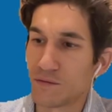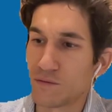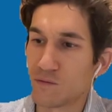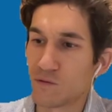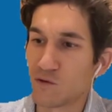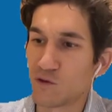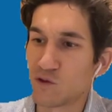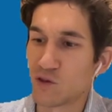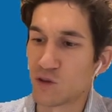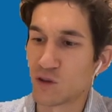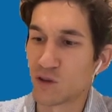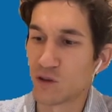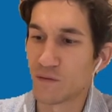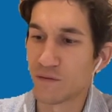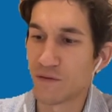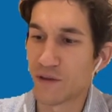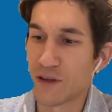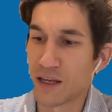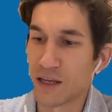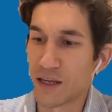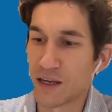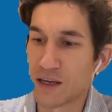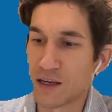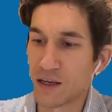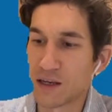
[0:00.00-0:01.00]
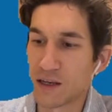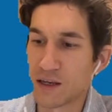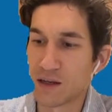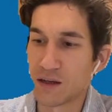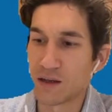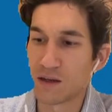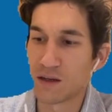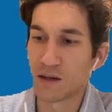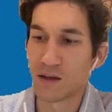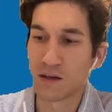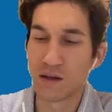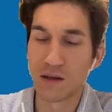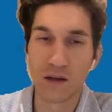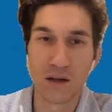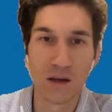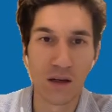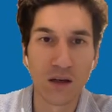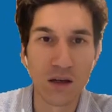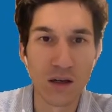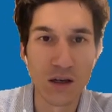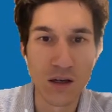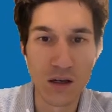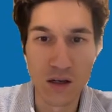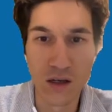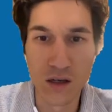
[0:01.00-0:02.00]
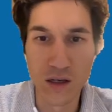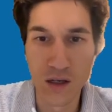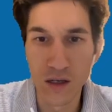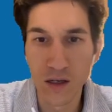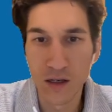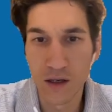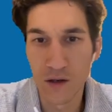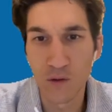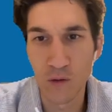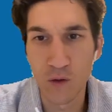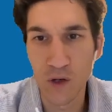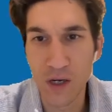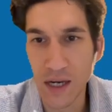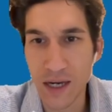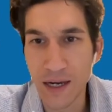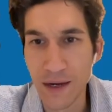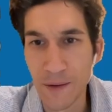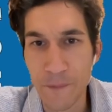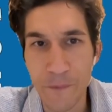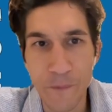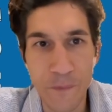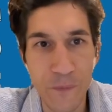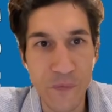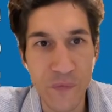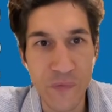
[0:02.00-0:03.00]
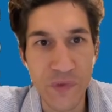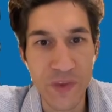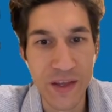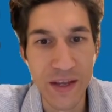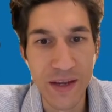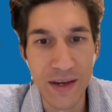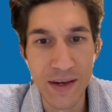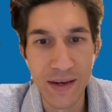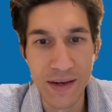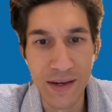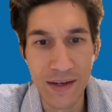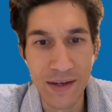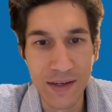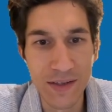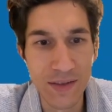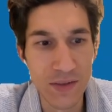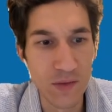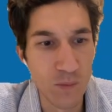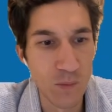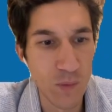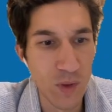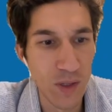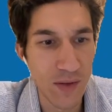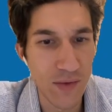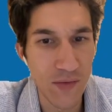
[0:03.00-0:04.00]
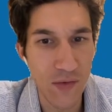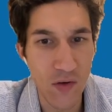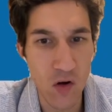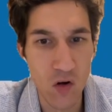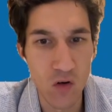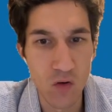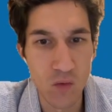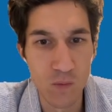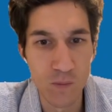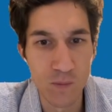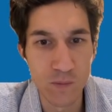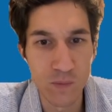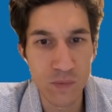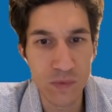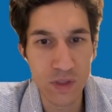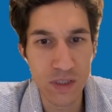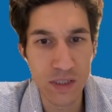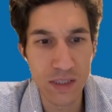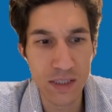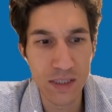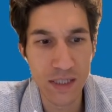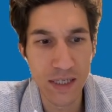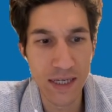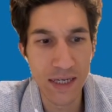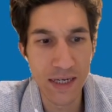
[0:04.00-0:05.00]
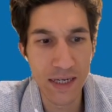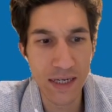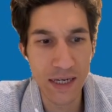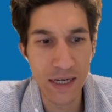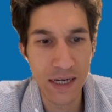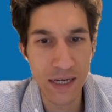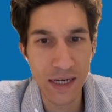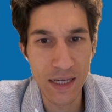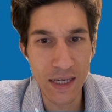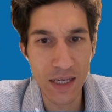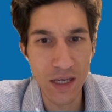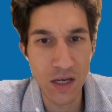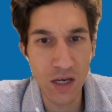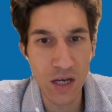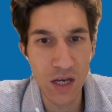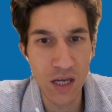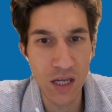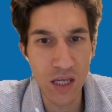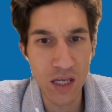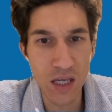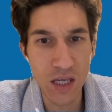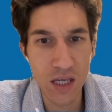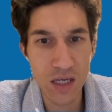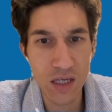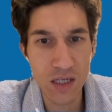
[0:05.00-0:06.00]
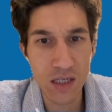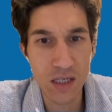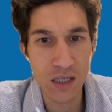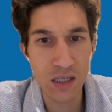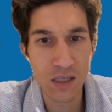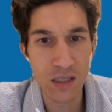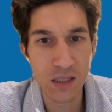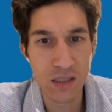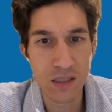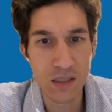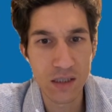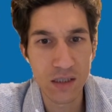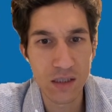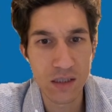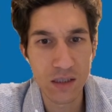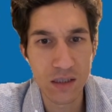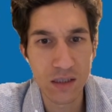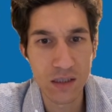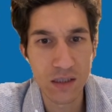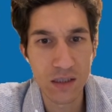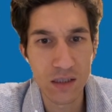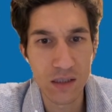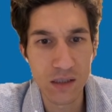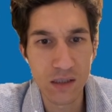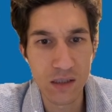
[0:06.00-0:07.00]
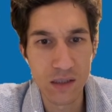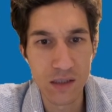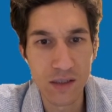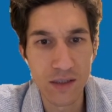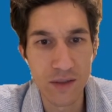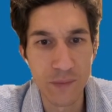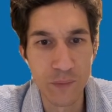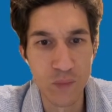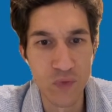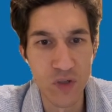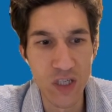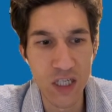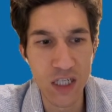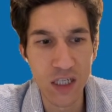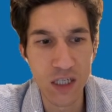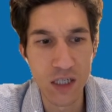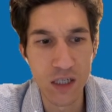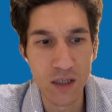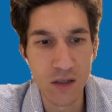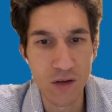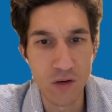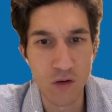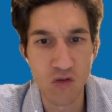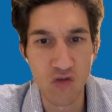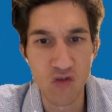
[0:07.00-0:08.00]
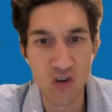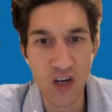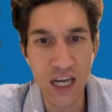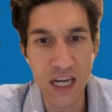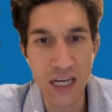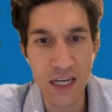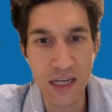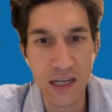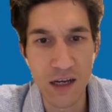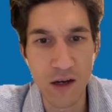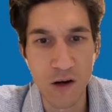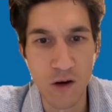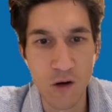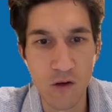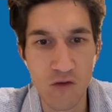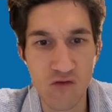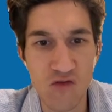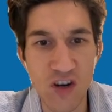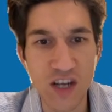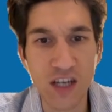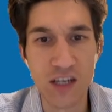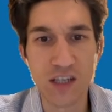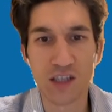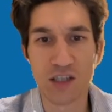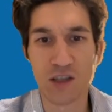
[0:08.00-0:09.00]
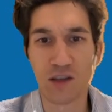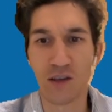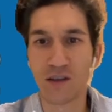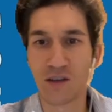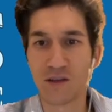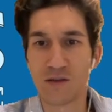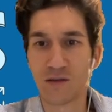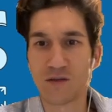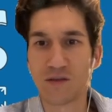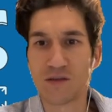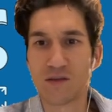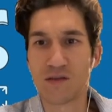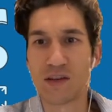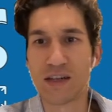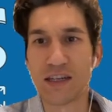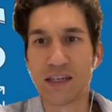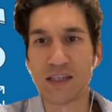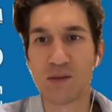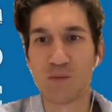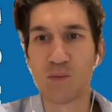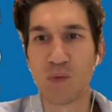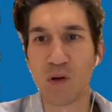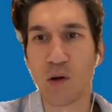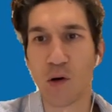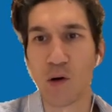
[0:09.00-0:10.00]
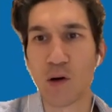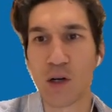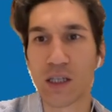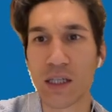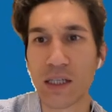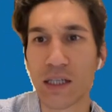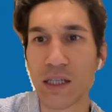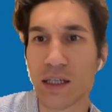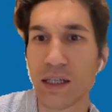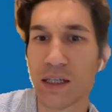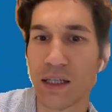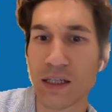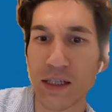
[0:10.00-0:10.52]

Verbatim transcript: Something. Okay, that doesn't matter. And I need some brick or oh, grain. Oh, grain is grain is blocked.